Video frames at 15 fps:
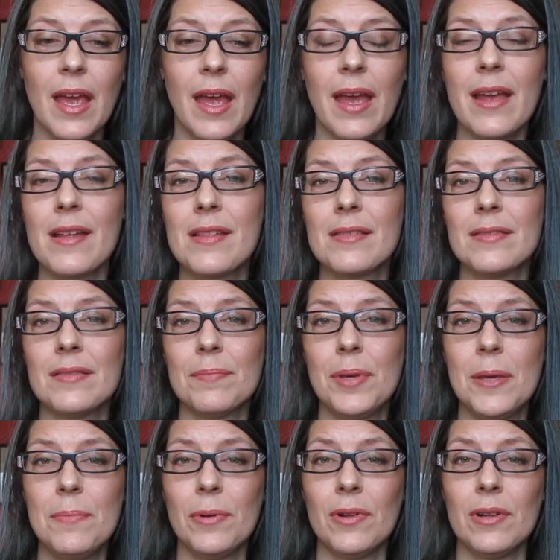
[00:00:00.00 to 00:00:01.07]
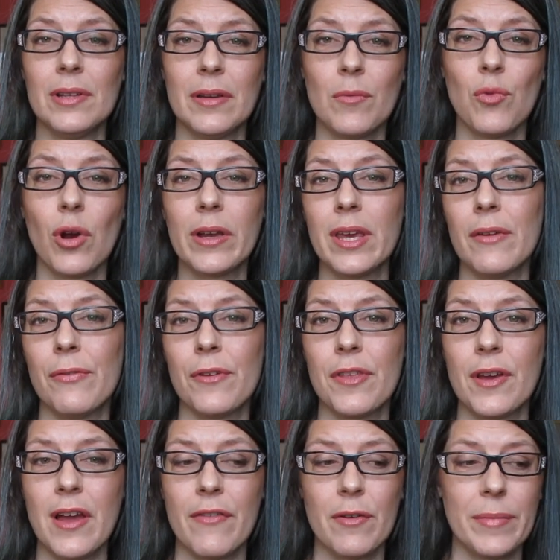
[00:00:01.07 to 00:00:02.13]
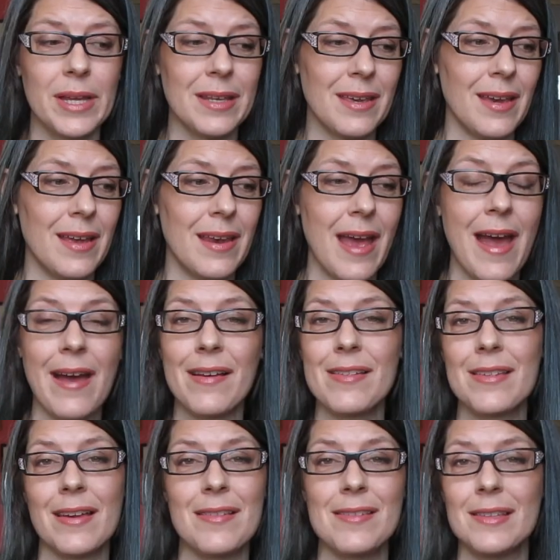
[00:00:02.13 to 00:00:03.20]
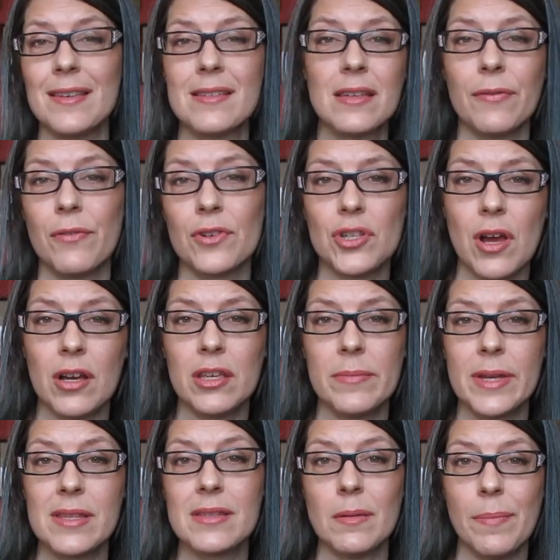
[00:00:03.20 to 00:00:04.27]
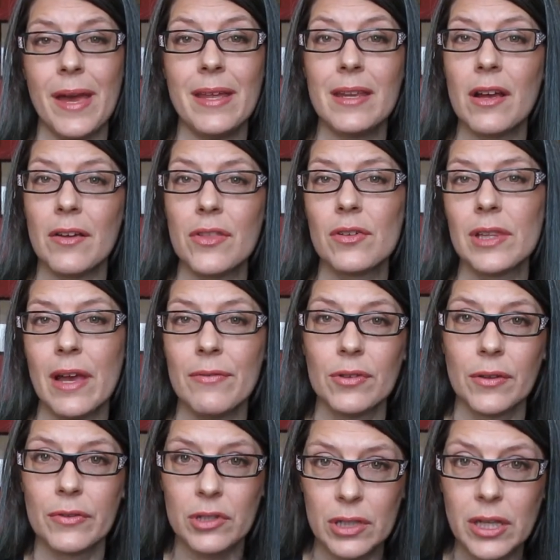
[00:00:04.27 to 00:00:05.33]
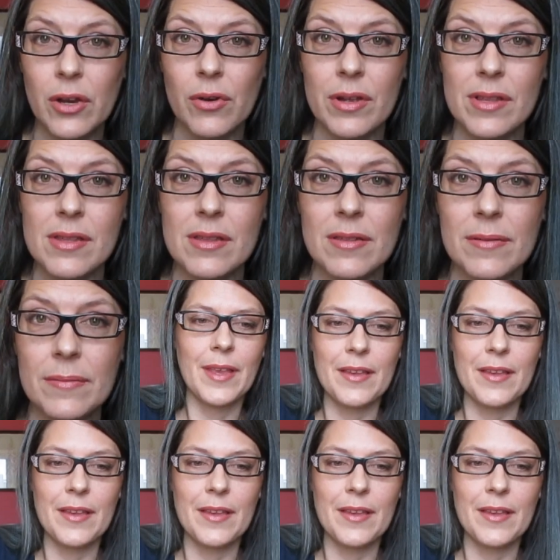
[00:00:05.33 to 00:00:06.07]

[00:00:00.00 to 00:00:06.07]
And people working for the government can access these different documents depending on their level of clearance.